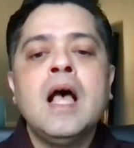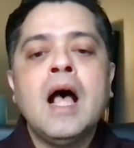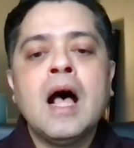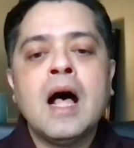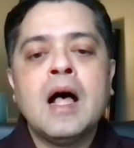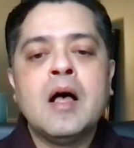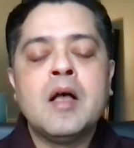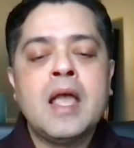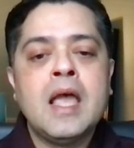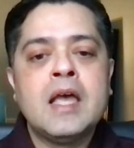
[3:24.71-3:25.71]

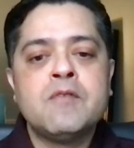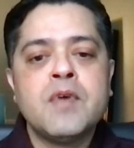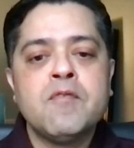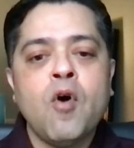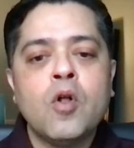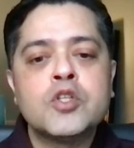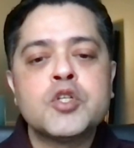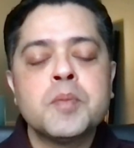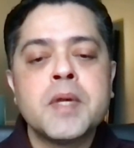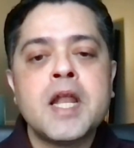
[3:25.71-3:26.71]
and we've
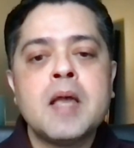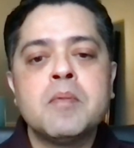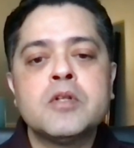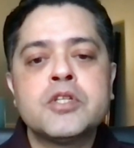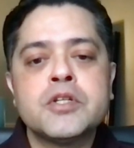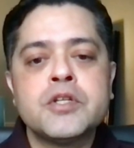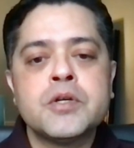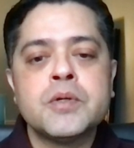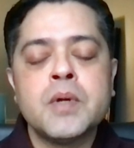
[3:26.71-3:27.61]
also been able to do,